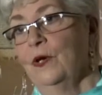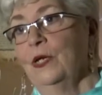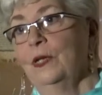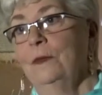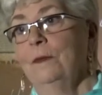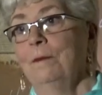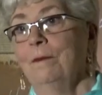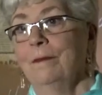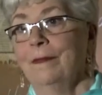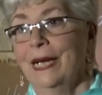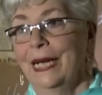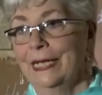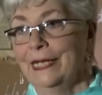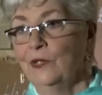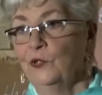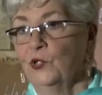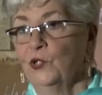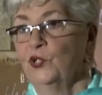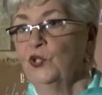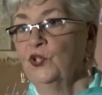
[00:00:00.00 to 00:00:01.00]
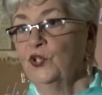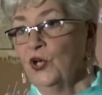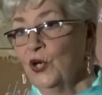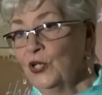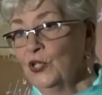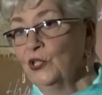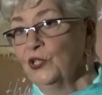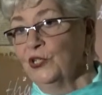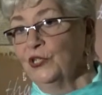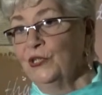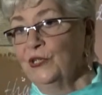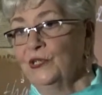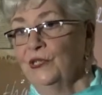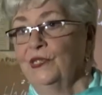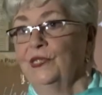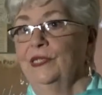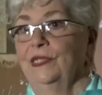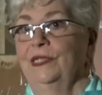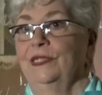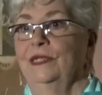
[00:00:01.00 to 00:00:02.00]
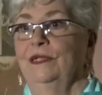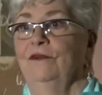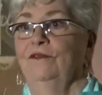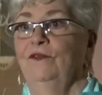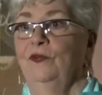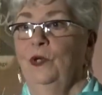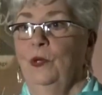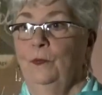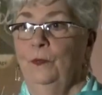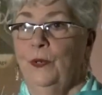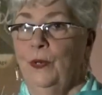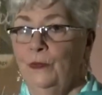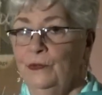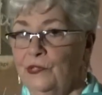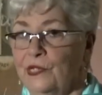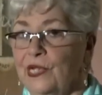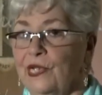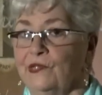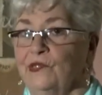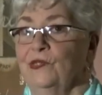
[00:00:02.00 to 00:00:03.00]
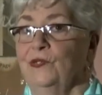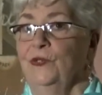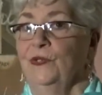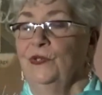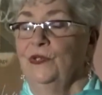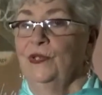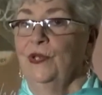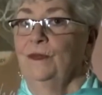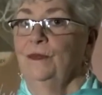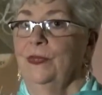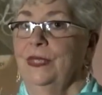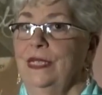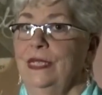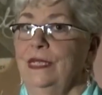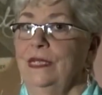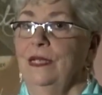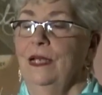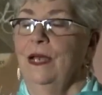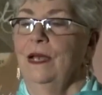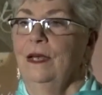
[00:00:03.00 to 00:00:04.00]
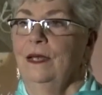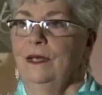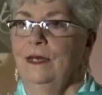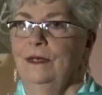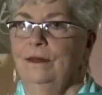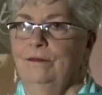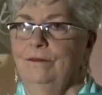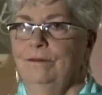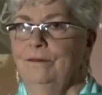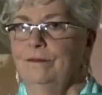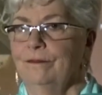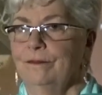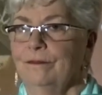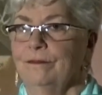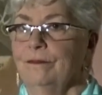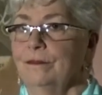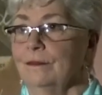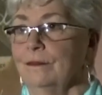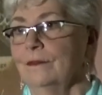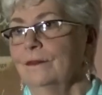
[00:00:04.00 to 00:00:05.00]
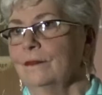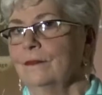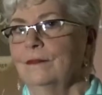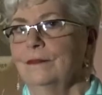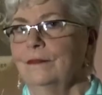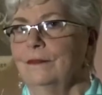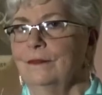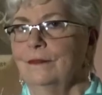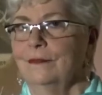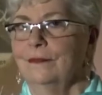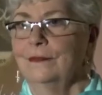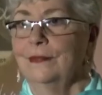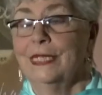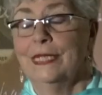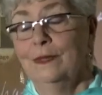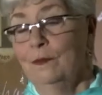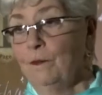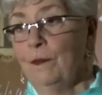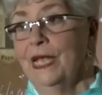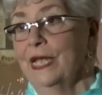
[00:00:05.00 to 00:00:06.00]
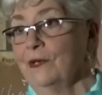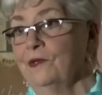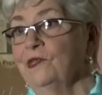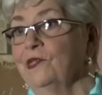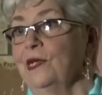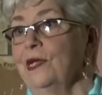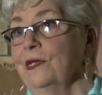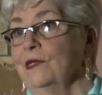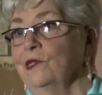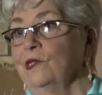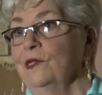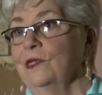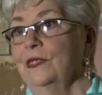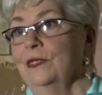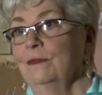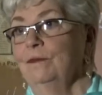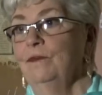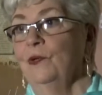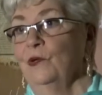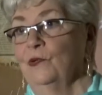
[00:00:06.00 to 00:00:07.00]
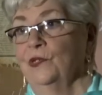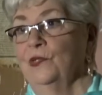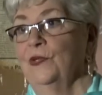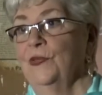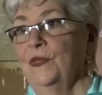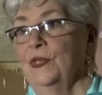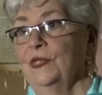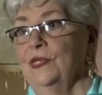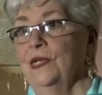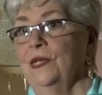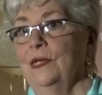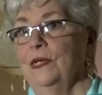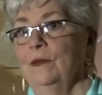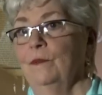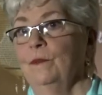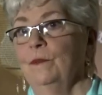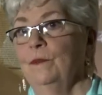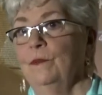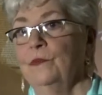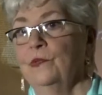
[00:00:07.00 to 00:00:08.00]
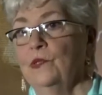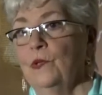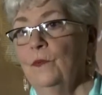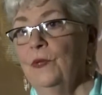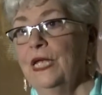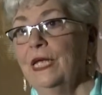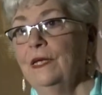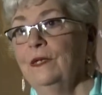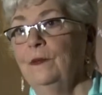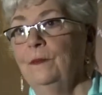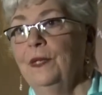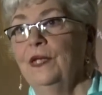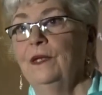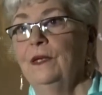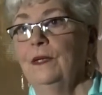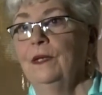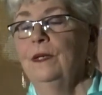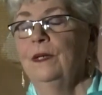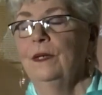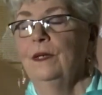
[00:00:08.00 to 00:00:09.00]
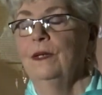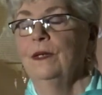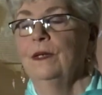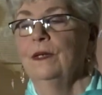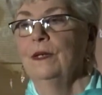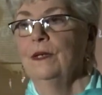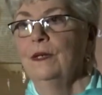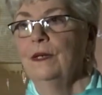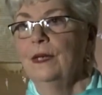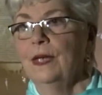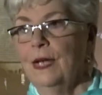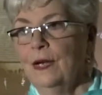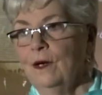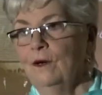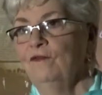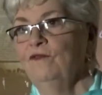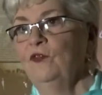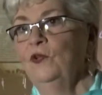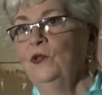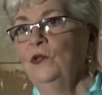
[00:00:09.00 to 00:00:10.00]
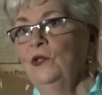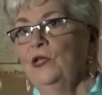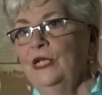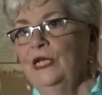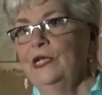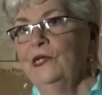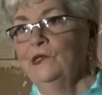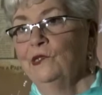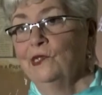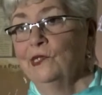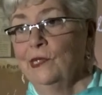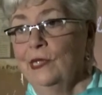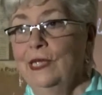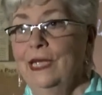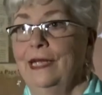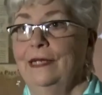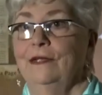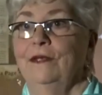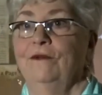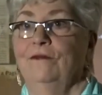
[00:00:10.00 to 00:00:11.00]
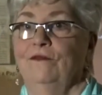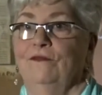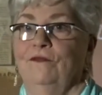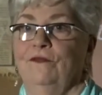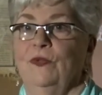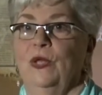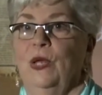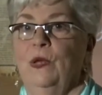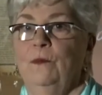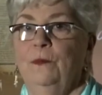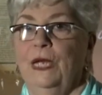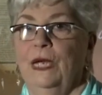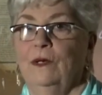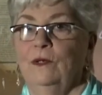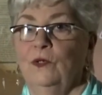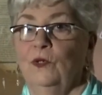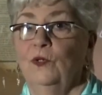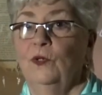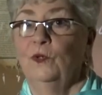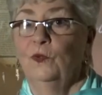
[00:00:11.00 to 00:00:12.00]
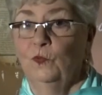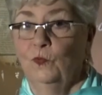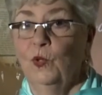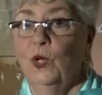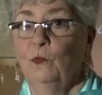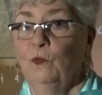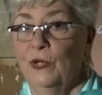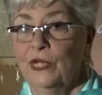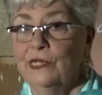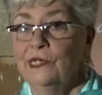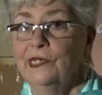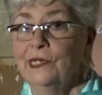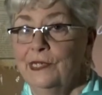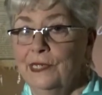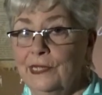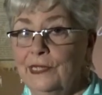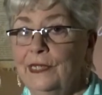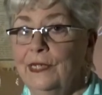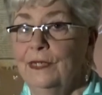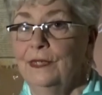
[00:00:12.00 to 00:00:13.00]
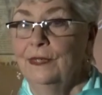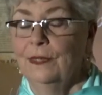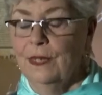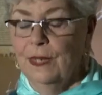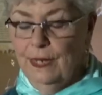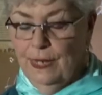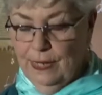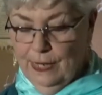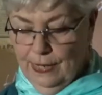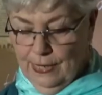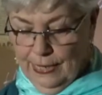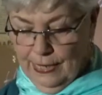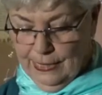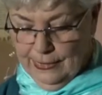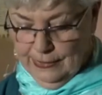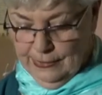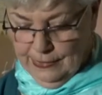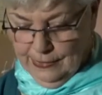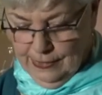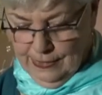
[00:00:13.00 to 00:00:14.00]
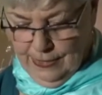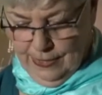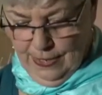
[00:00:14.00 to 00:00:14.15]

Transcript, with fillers: on minor charges for a protest or something uh, didn't make sense most of the time. So we had to be careful and selective about what we did. And